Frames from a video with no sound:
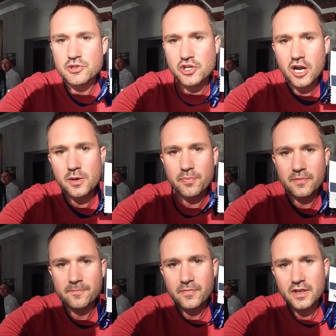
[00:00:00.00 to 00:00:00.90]
sharp
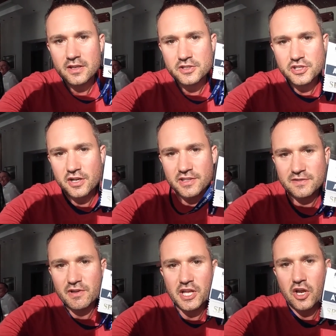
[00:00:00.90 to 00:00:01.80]
share
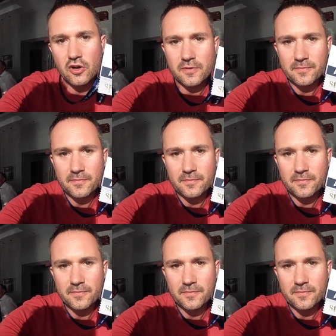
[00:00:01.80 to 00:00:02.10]
this video.